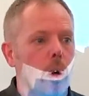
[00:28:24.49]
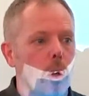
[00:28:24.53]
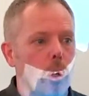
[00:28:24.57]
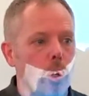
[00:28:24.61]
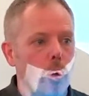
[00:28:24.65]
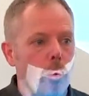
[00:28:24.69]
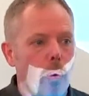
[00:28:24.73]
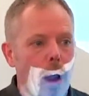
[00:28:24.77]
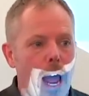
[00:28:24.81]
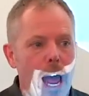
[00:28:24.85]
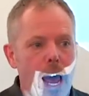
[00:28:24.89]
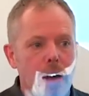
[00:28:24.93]

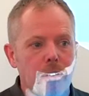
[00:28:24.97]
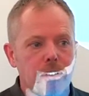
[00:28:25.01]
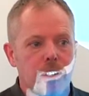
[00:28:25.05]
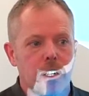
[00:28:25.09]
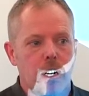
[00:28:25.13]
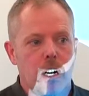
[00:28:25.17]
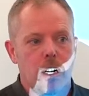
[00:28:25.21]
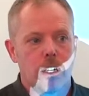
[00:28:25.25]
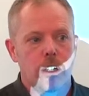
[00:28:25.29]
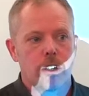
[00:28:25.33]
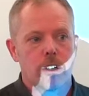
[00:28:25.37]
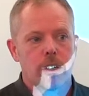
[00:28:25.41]
You have
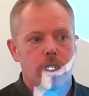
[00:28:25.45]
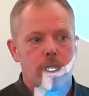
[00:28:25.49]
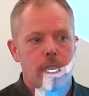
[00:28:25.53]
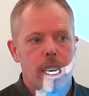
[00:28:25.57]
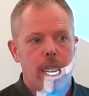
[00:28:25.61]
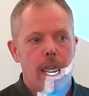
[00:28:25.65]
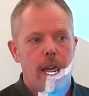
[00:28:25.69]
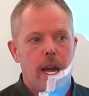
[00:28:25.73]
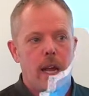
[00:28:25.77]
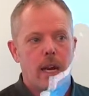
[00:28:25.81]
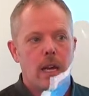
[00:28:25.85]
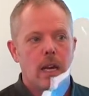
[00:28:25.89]
to
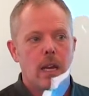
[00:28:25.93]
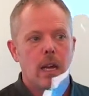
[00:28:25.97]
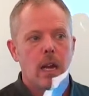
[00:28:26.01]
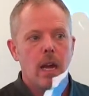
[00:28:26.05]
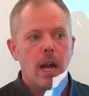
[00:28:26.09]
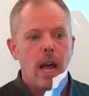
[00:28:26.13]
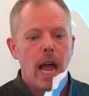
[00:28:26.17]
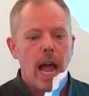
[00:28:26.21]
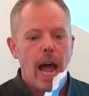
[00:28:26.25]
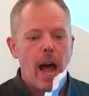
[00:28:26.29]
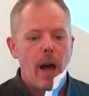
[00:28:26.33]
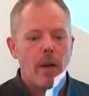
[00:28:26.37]
understand
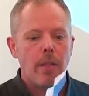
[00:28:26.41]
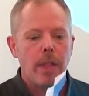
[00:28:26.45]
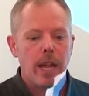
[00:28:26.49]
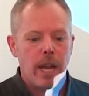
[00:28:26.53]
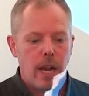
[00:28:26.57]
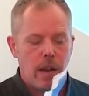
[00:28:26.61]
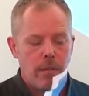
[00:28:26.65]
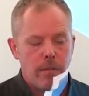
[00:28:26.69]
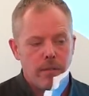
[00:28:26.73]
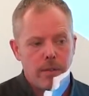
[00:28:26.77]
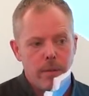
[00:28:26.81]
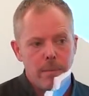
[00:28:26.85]
how the
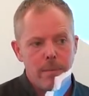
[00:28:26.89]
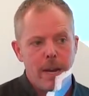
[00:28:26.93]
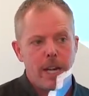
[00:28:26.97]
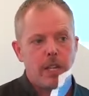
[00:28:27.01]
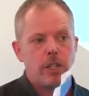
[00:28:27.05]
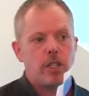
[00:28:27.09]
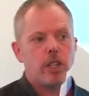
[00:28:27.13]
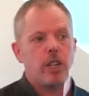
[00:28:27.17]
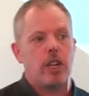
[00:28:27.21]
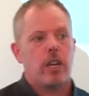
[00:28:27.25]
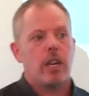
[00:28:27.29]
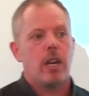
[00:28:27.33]

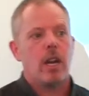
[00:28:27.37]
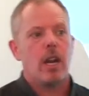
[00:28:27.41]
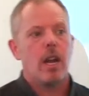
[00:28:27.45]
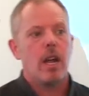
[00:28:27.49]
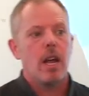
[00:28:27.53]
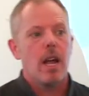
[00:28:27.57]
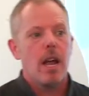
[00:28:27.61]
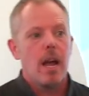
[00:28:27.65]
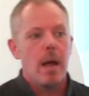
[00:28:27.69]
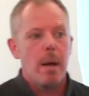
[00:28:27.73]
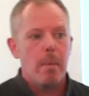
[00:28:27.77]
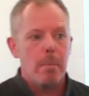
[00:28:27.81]
information